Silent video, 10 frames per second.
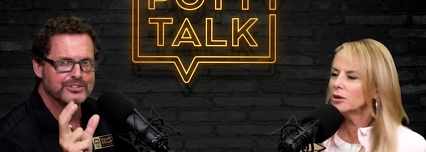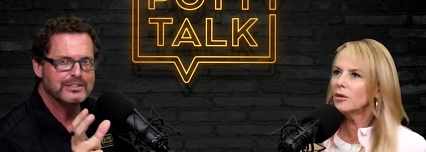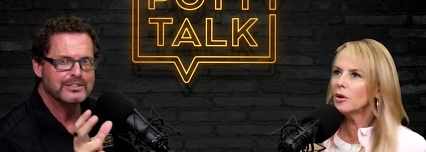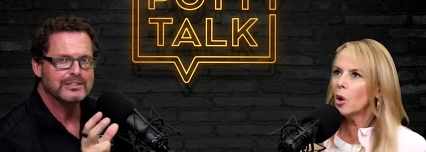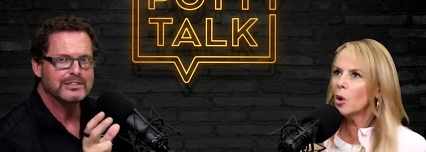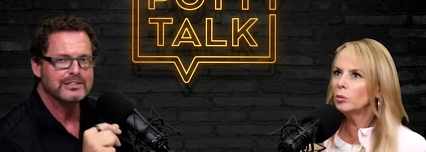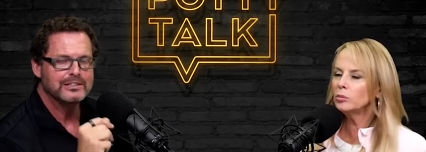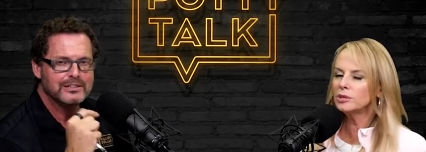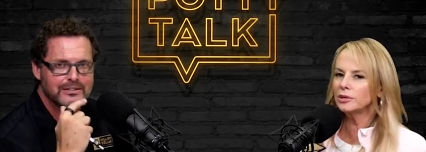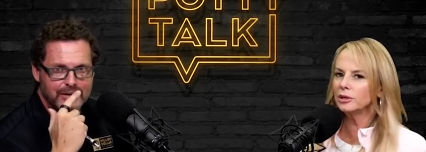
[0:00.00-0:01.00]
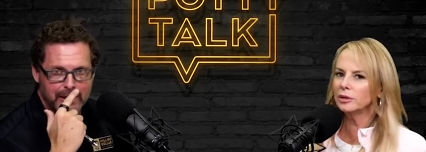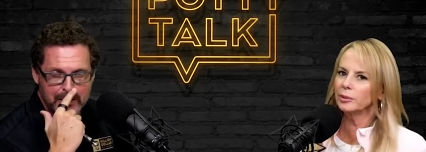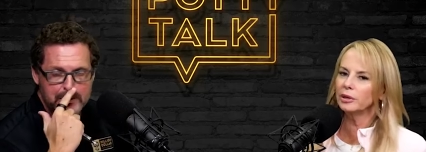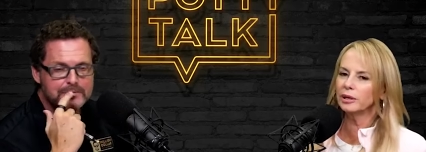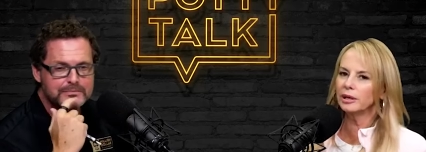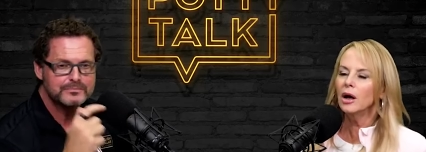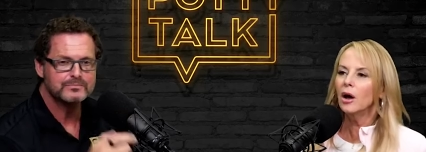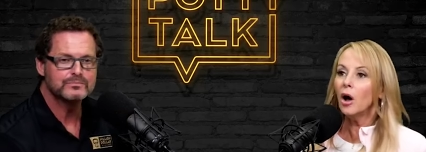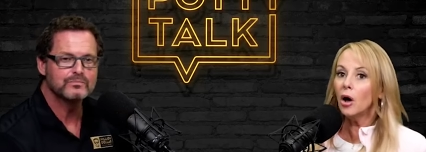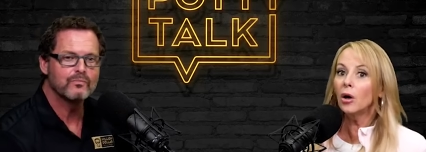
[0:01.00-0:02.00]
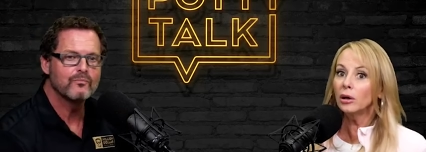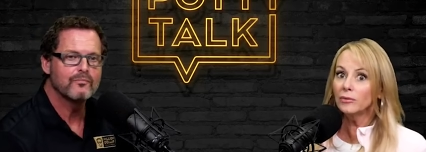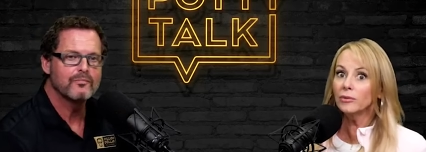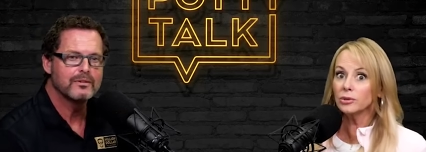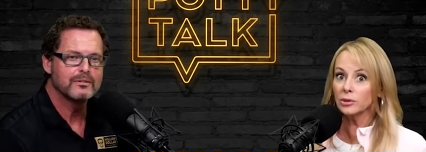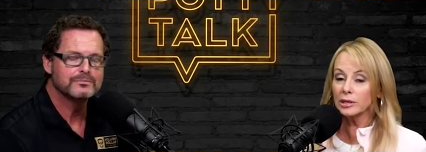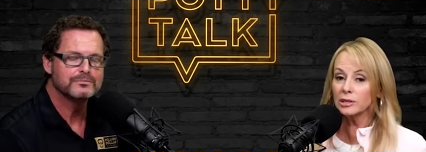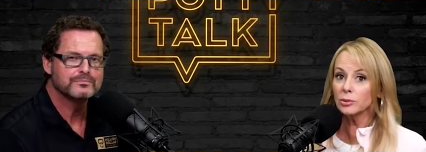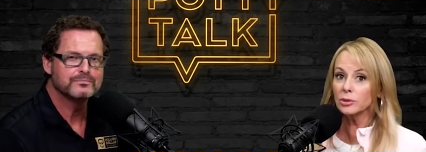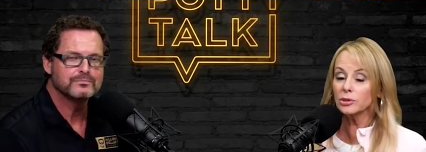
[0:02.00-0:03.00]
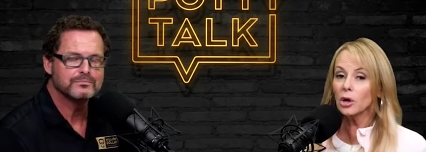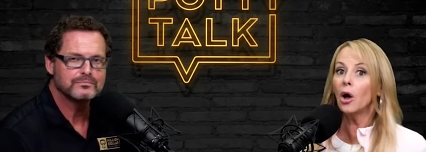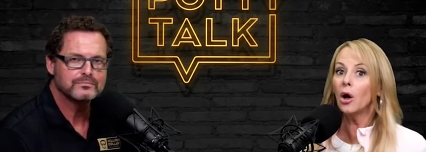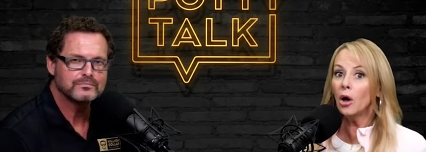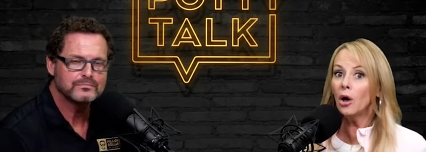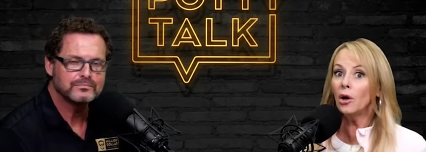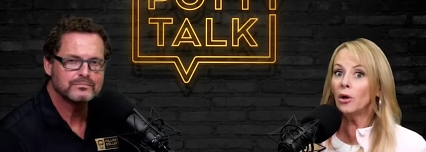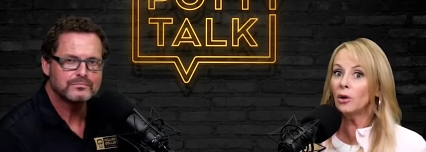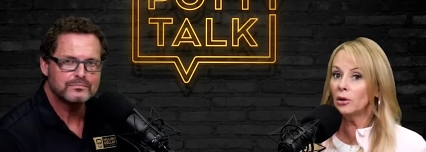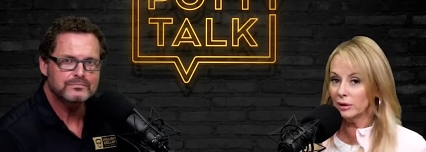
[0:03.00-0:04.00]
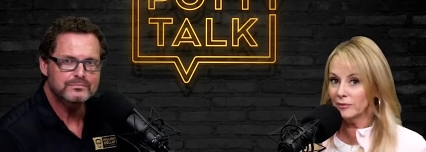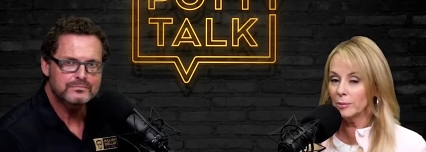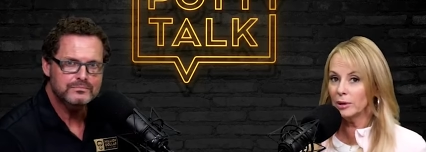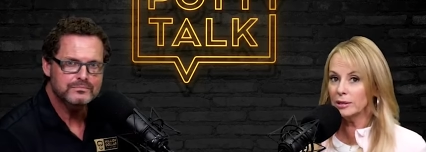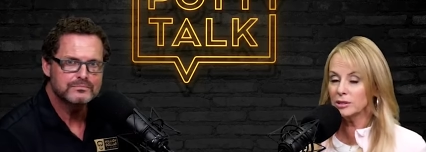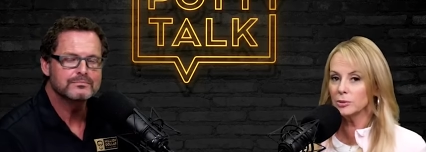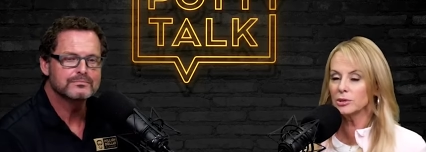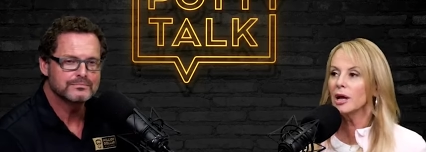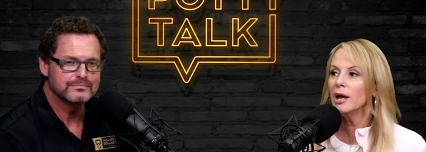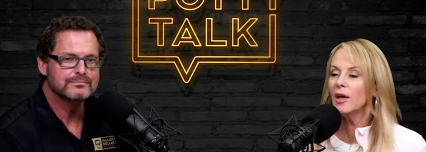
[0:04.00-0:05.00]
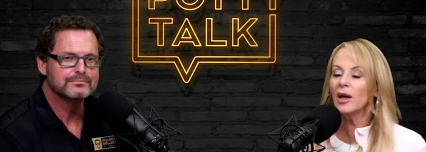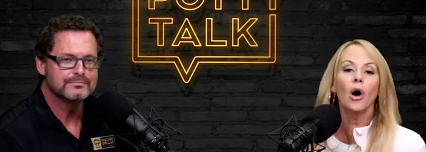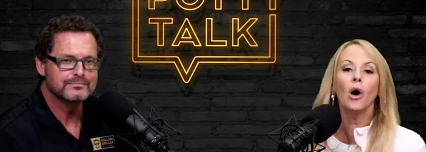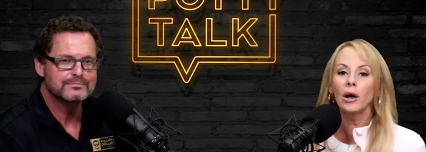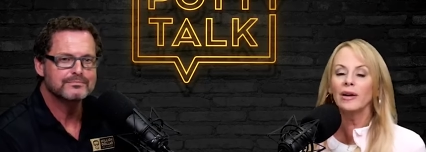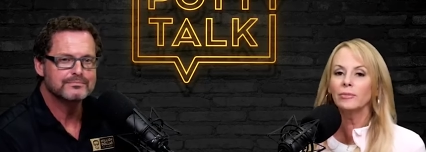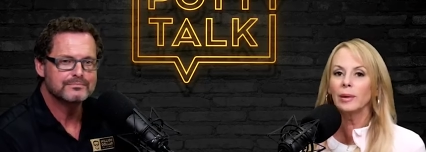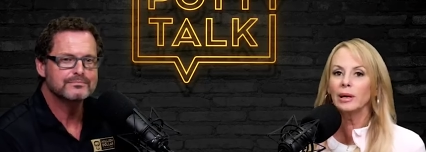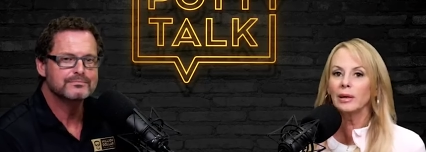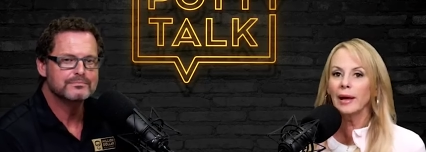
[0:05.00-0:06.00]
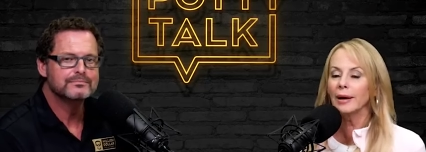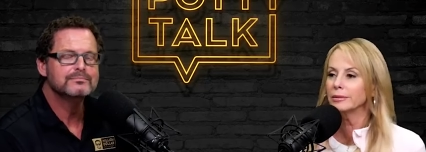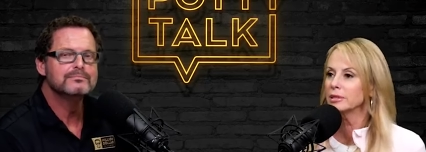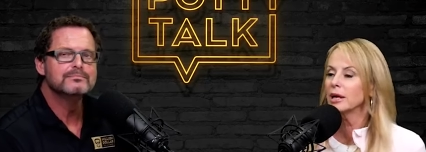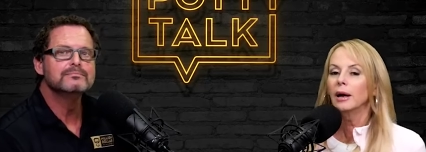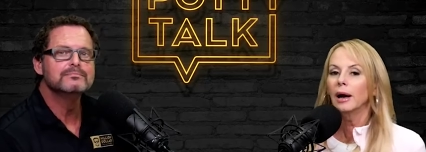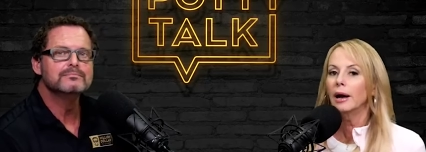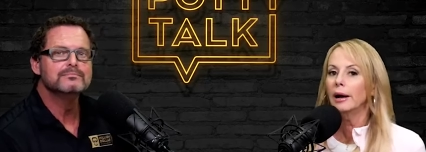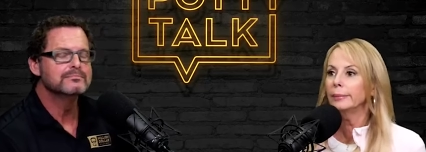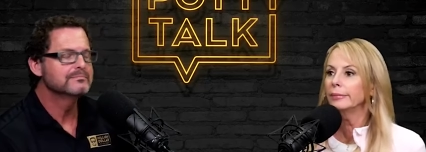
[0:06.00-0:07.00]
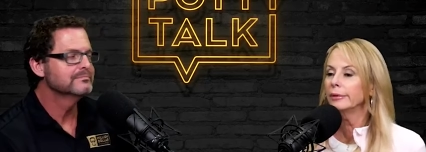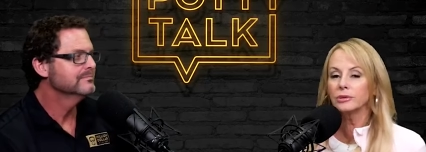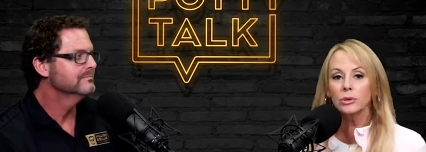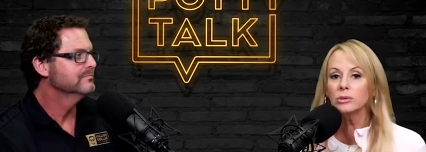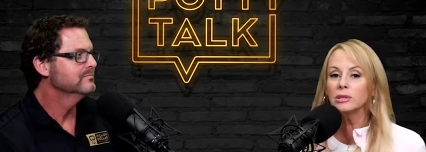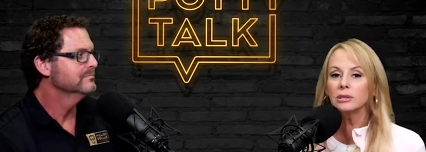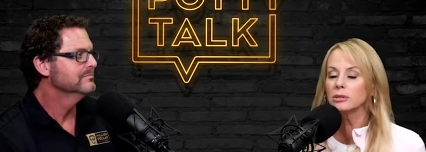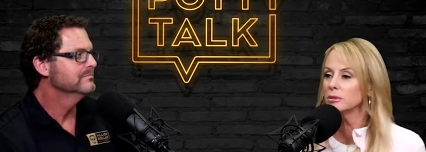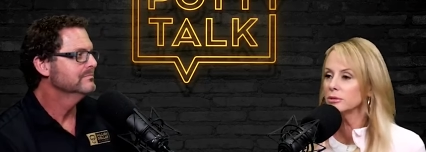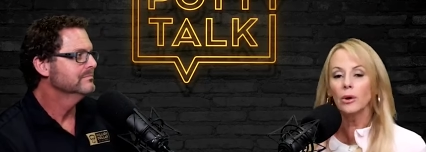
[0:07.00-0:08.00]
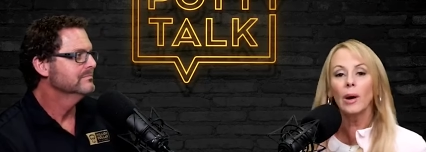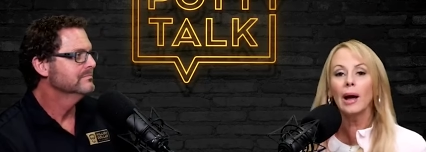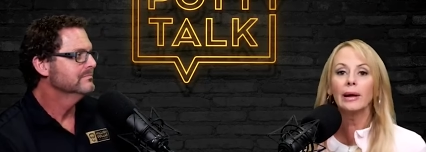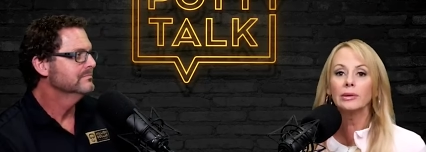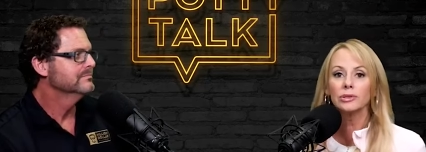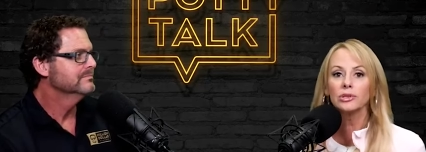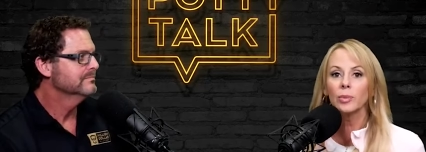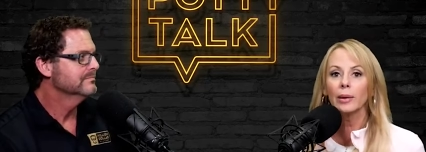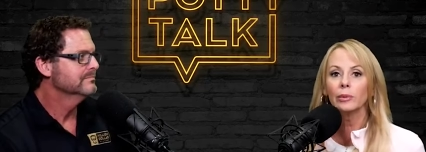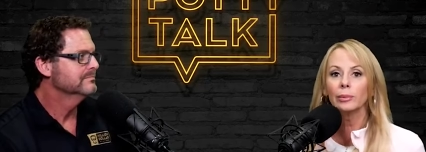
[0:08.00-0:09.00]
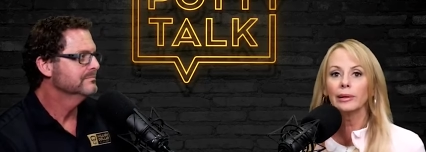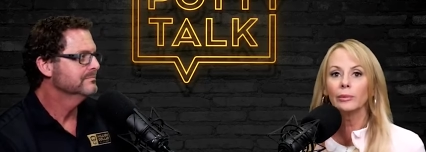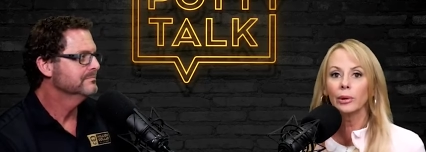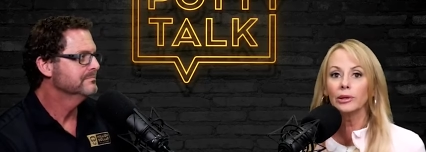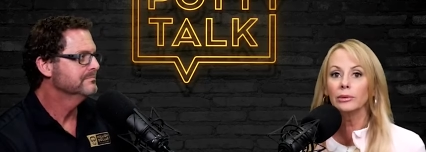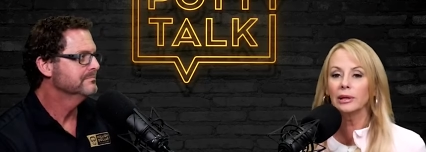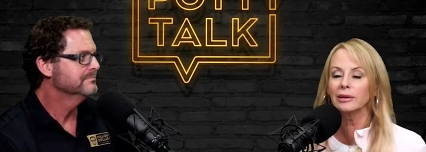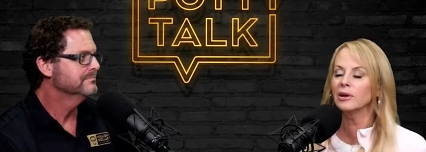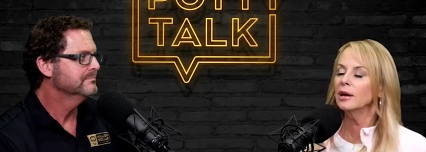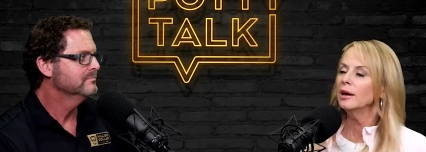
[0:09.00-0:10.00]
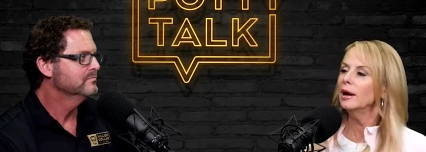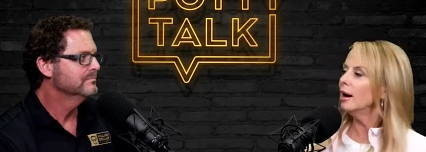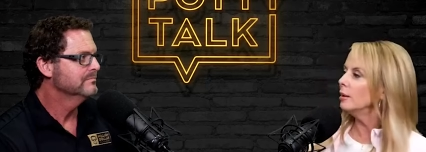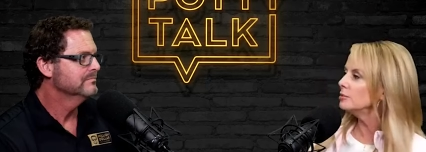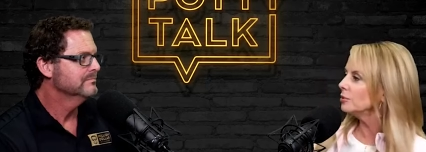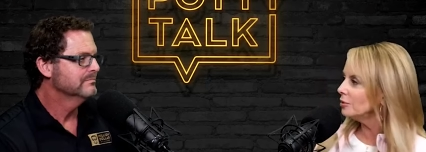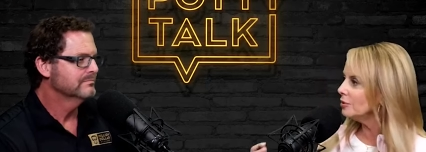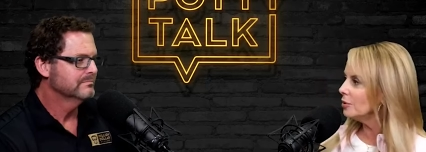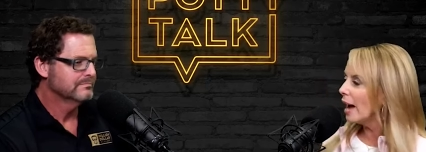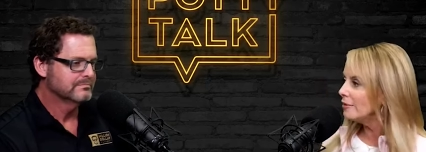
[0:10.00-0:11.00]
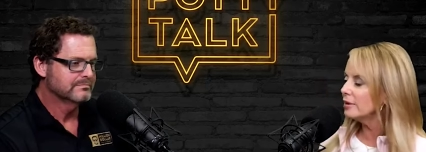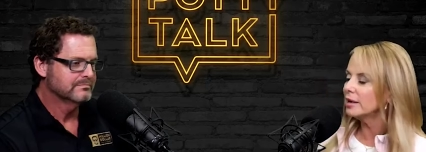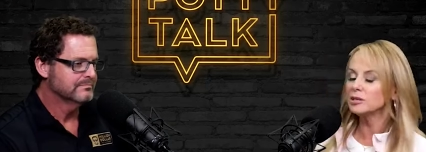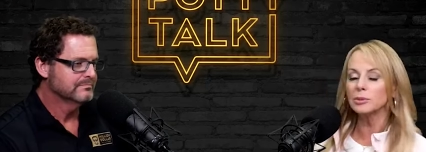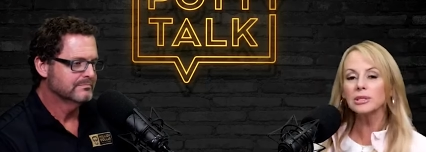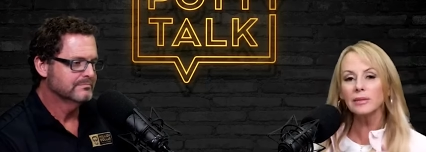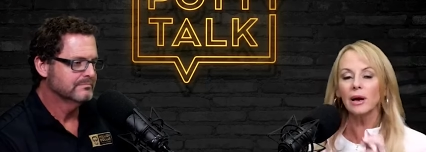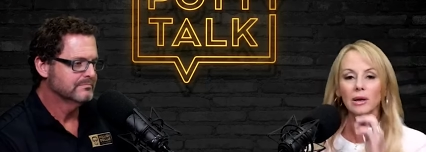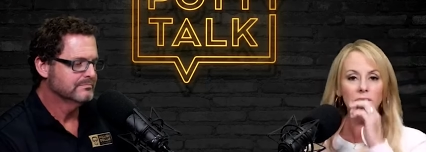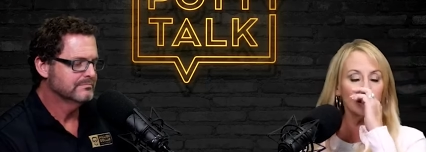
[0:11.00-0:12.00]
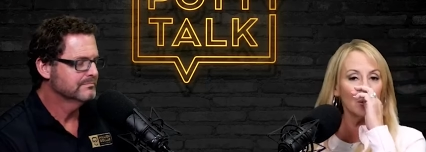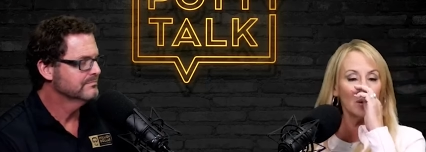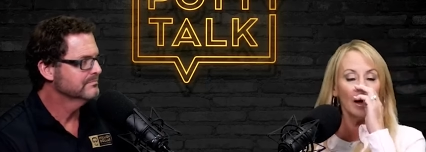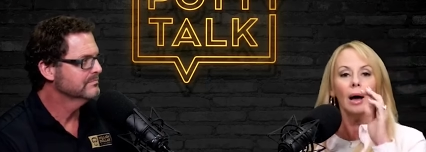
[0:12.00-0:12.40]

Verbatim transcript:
Speaker 1: Look at all the homes in your community. All of those are customers. All of them are customers. They all have plumbing in the house. Um, there's no such, there's no outhouses probably where you live. Um, so you have the customers. And then also